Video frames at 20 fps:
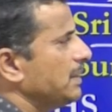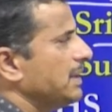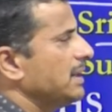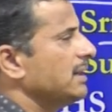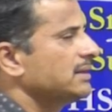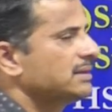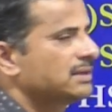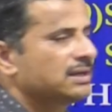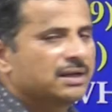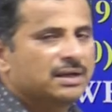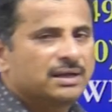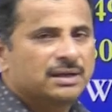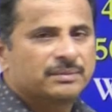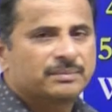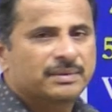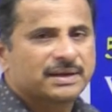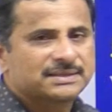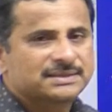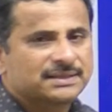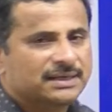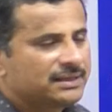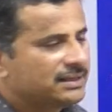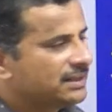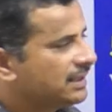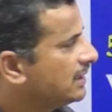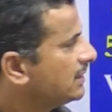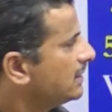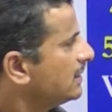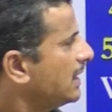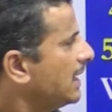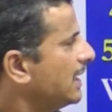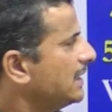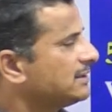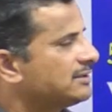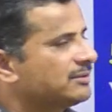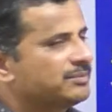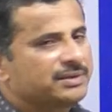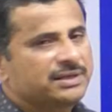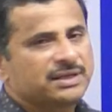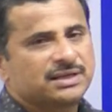Park present in
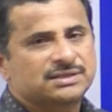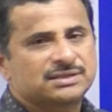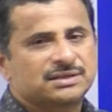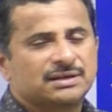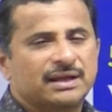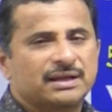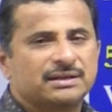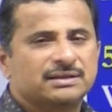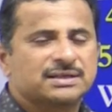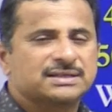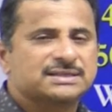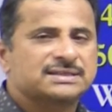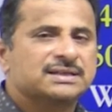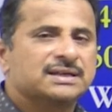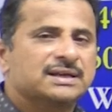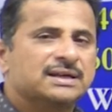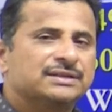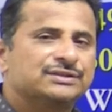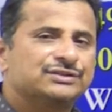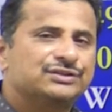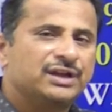Andhra Pradesh, like this.